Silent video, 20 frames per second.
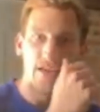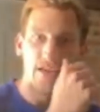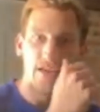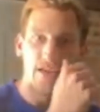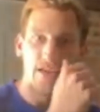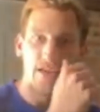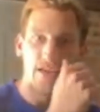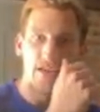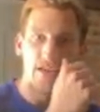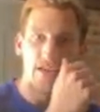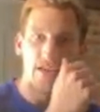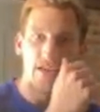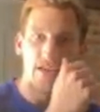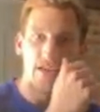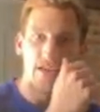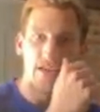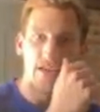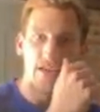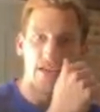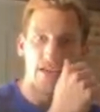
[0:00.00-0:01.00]
that
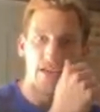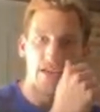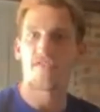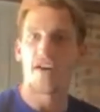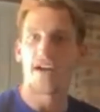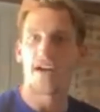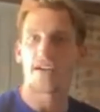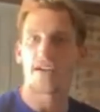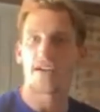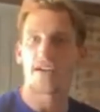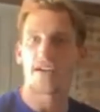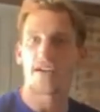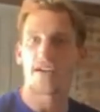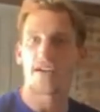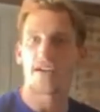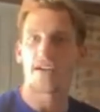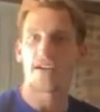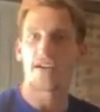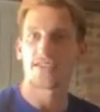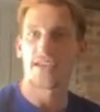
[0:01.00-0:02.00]
come over
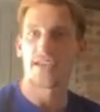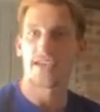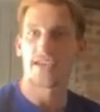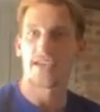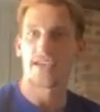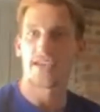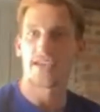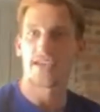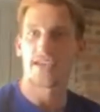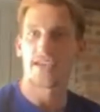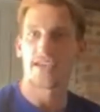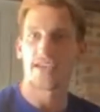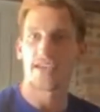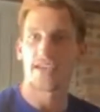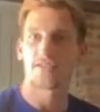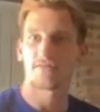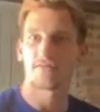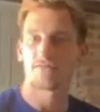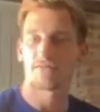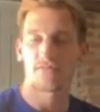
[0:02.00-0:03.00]
to
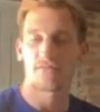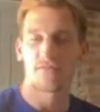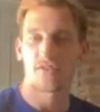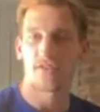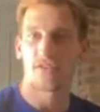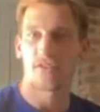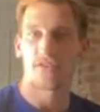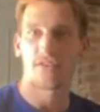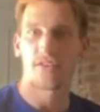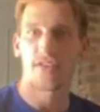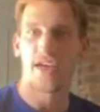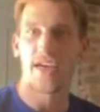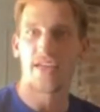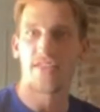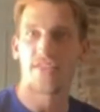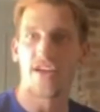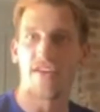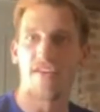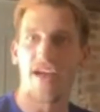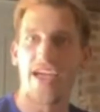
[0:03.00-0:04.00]
England,
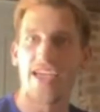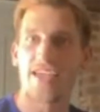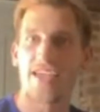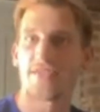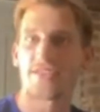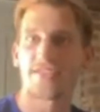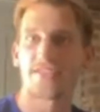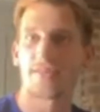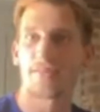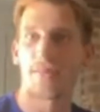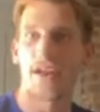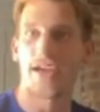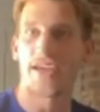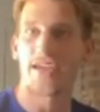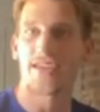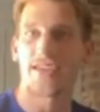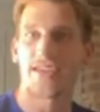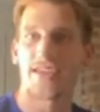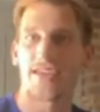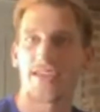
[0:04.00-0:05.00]
their aim is to play
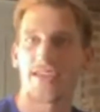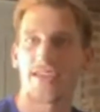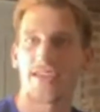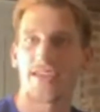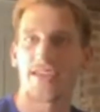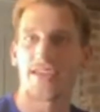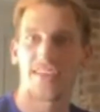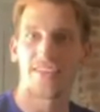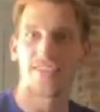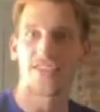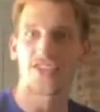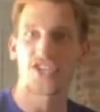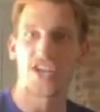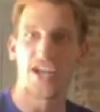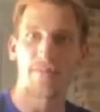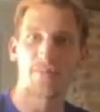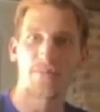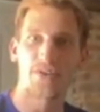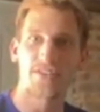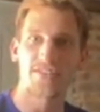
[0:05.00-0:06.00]
in the
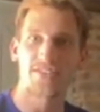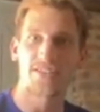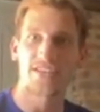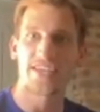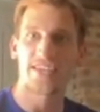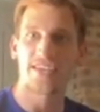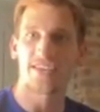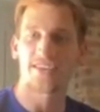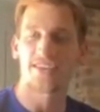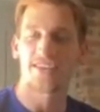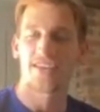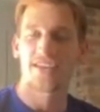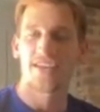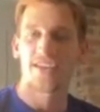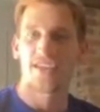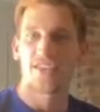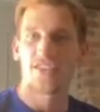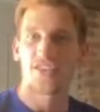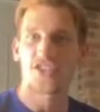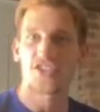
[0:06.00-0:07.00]
Champions League, and
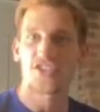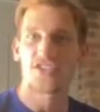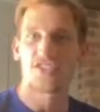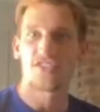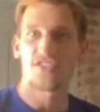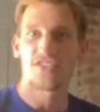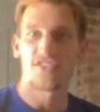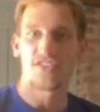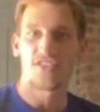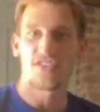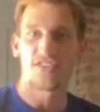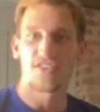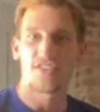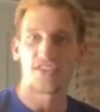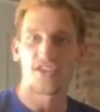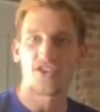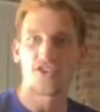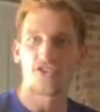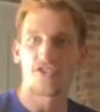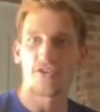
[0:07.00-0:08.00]
the
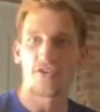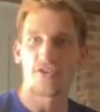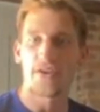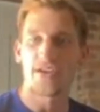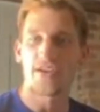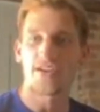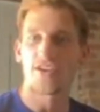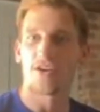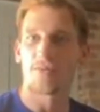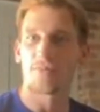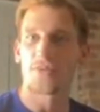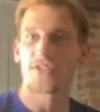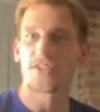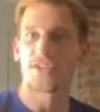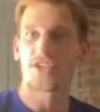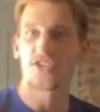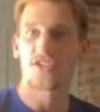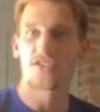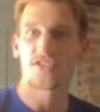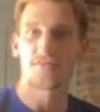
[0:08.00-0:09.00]
European
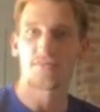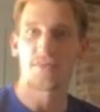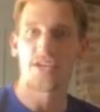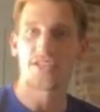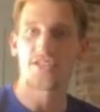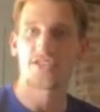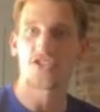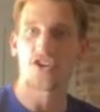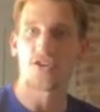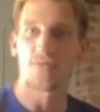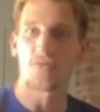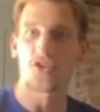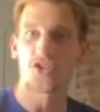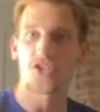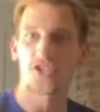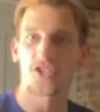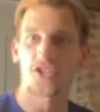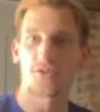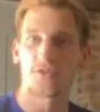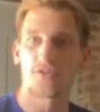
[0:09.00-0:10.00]
competitions mean so
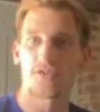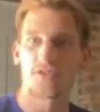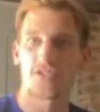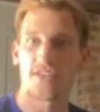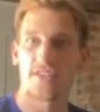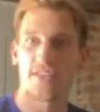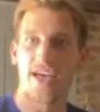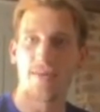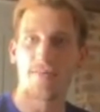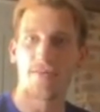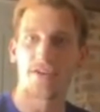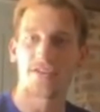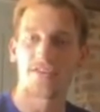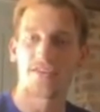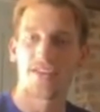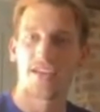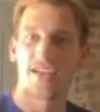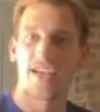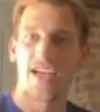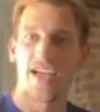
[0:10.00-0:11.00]
much to them. And
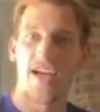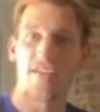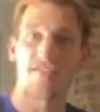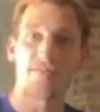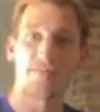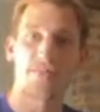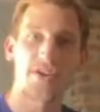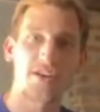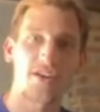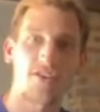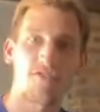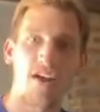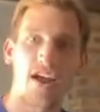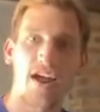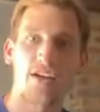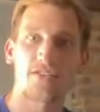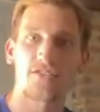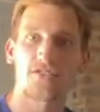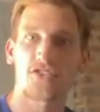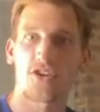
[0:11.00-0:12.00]
having been
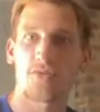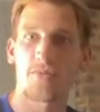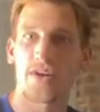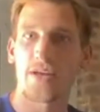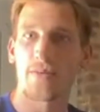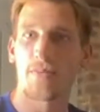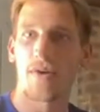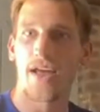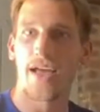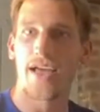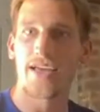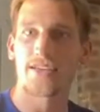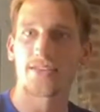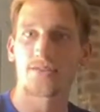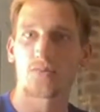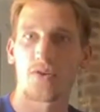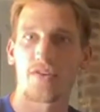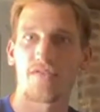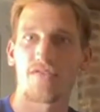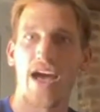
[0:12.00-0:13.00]
around so many players
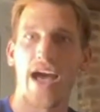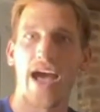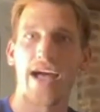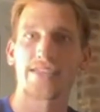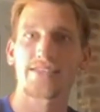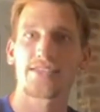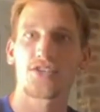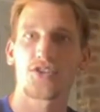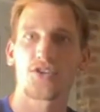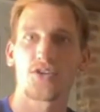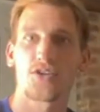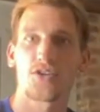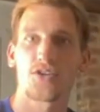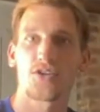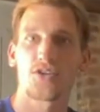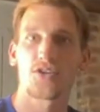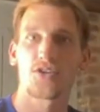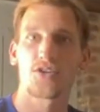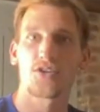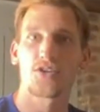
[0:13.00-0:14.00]
with that attitude,
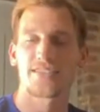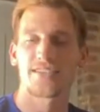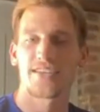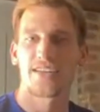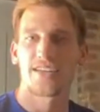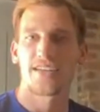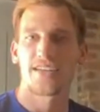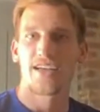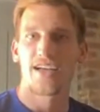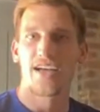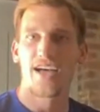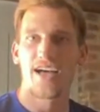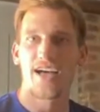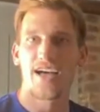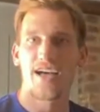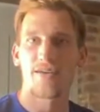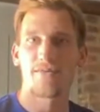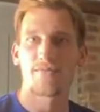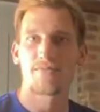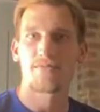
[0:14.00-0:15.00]
it's
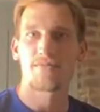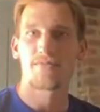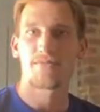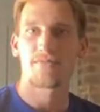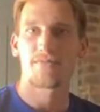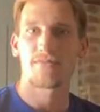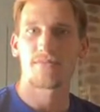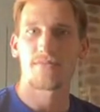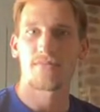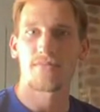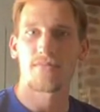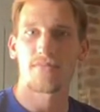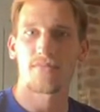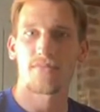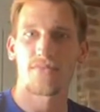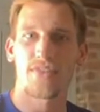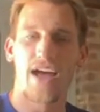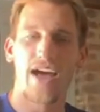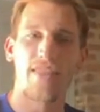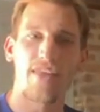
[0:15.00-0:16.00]

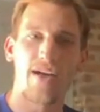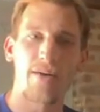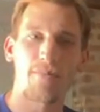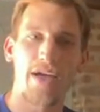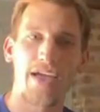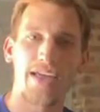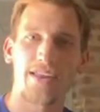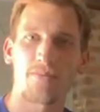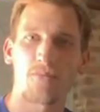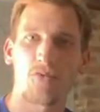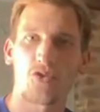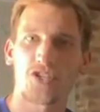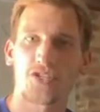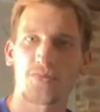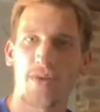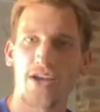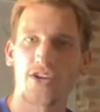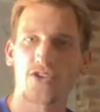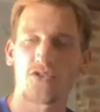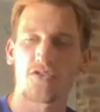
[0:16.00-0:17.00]
that made it more
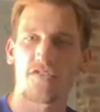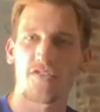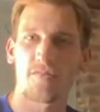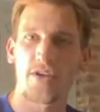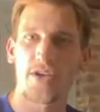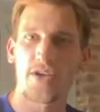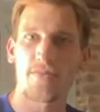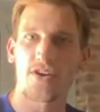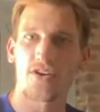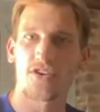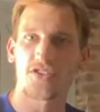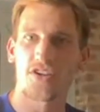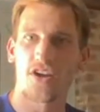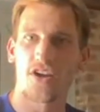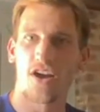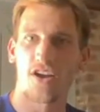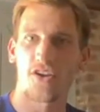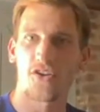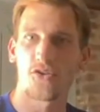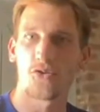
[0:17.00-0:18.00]
special for me, because
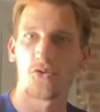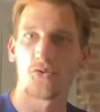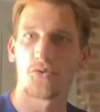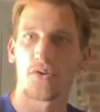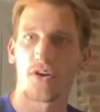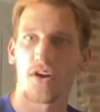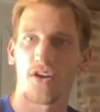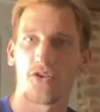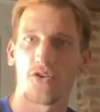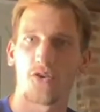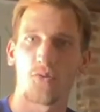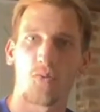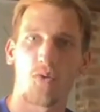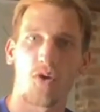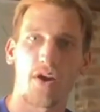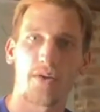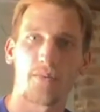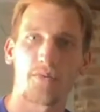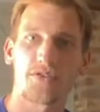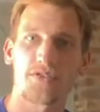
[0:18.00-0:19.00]
I knew
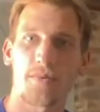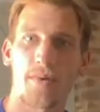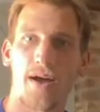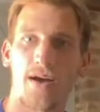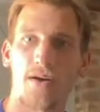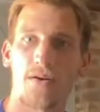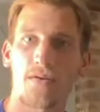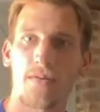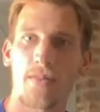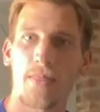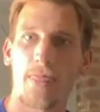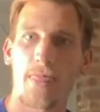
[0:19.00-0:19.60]
what it was about.